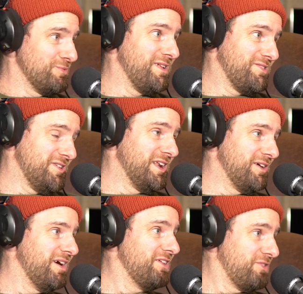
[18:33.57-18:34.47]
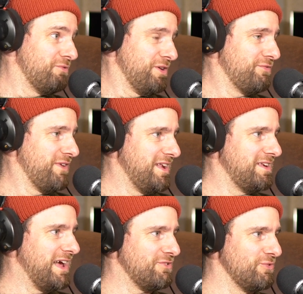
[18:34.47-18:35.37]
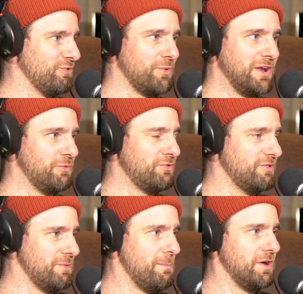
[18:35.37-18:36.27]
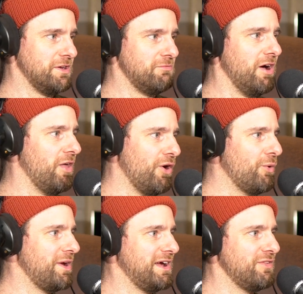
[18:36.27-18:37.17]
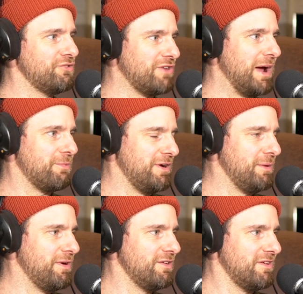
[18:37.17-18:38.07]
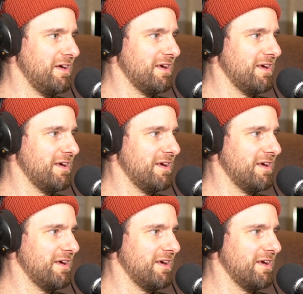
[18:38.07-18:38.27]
about this earlier, right? So Ridder fell in nationals when it was just a muddy rut the whole way down the track, pretty much. Like,